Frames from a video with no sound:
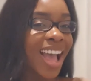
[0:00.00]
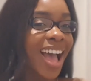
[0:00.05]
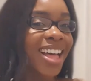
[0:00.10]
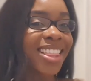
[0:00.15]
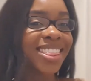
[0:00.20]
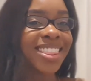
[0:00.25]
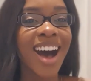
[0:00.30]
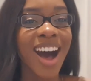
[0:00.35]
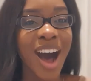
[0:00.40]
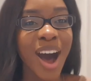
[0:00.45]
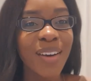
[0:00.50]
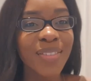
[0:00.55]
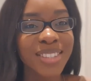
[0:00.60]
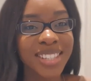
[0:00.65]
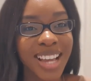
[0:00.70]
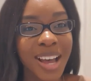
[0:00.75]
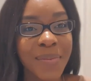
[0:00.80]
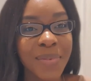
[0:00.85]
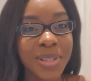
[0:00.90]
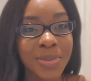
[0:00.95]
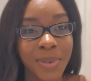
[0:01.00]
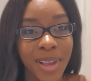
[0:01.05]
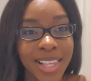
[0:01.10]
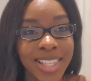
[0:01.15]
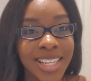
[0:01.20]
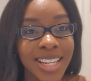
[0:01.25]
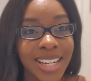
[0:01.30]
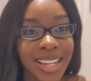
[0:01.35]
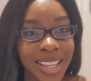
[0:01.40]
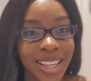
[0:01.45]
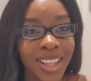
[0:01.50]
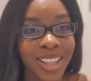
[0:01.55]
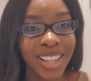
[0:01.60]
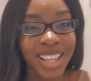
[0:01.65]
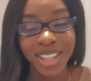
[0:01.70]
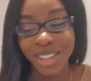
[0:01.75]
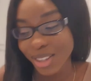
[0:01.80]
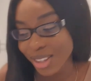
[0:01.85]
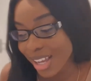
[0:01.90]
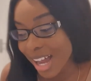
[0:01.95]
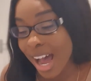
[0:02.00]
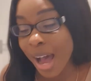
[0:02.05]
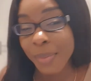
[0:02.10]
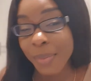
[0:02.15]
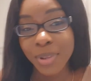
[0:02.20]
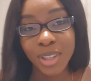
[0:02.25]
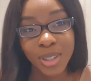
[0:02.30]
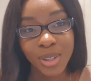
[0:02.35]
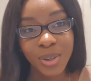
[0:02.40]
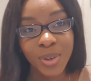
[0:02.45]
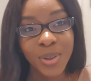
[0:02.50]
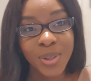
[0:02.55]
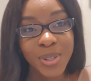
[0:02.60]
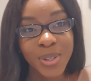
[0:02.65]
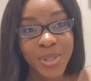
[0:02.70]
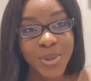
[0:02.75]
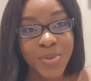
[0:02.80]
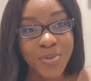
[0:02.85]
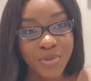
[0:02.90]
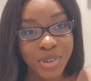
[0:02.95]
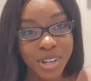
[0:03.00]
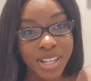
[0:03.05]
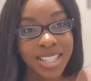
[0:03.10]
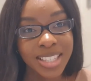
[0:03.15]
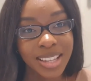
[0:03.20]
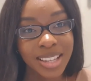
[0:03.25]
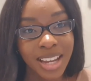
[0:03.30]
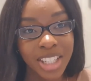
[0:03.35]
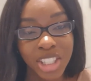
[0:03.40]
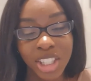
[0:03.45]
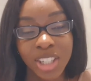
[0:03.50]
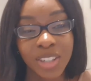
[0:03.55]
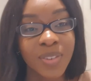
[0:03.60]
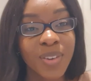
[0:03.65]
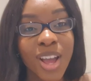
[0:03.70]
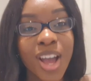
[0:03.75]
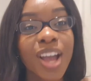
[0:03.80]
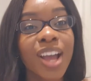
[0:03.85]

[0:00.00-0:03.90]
The half term is basically the time you use to research and